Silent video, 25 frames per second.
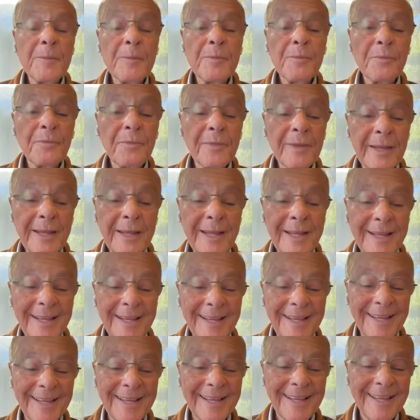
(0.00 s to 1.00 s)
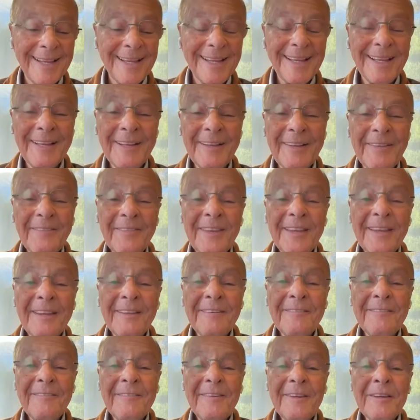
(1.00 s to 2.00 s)
So they don't even know what to do
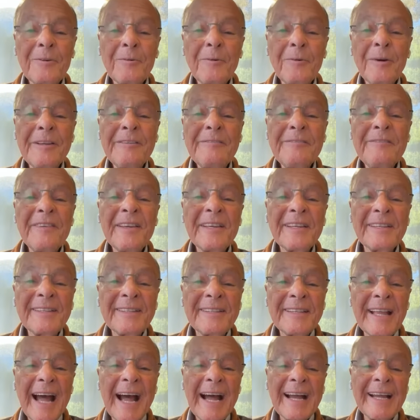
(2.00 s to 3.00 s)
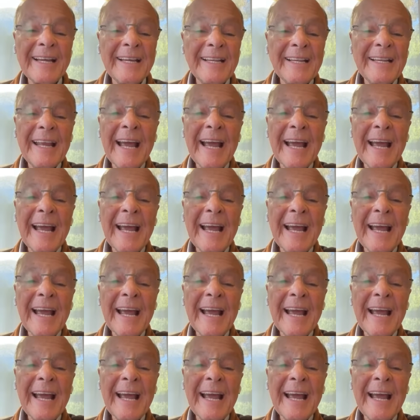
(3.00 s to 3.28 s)
with the money they have.